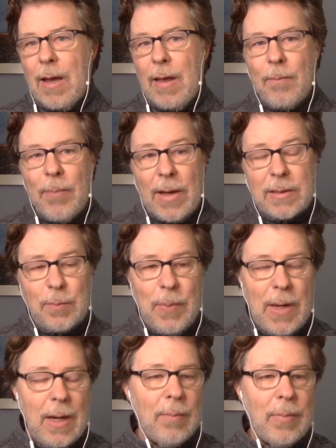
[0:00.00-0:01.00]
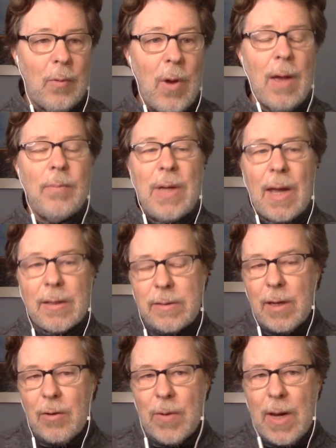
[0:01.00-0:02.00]
by speeding up the web, yes, they
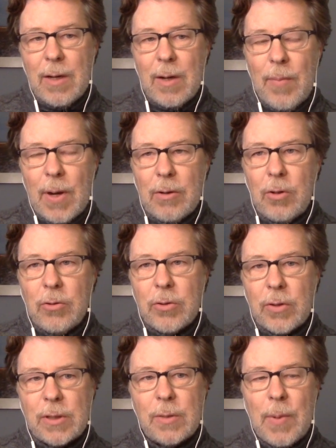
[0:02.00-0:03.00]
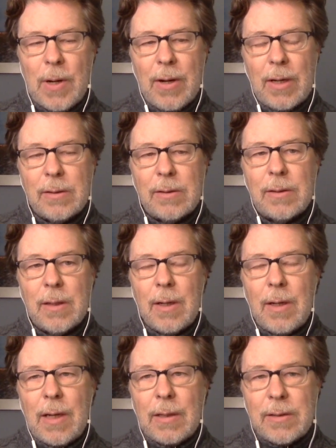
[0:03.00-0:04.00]
created a better user experience
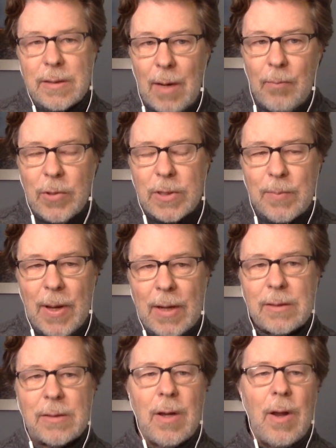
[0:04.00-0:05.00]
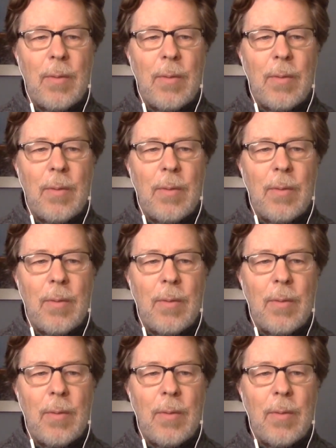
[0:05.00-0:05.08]
in some respects,